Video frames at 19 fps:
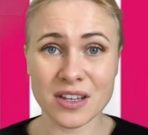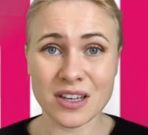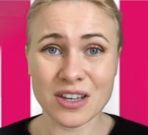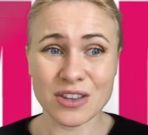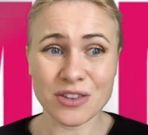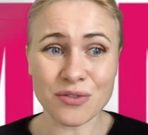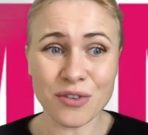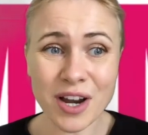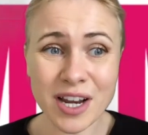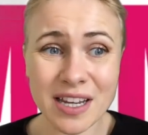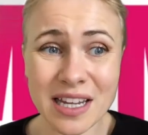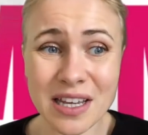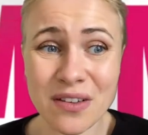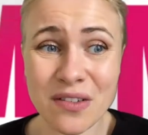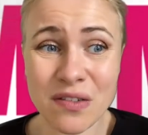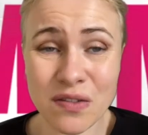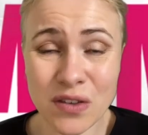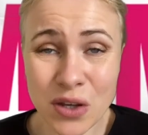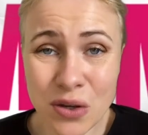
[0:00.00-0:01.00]
threatening
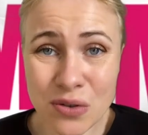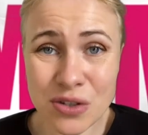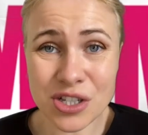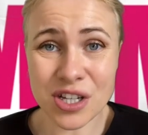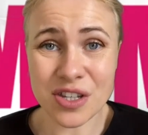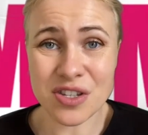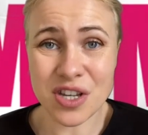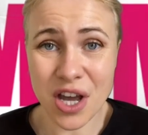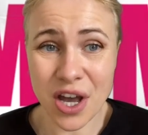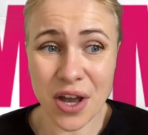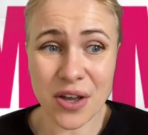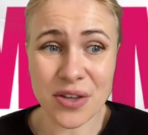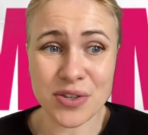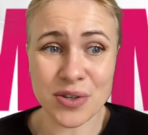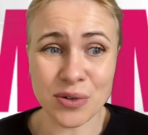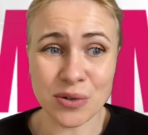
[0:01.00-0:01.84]
future turtle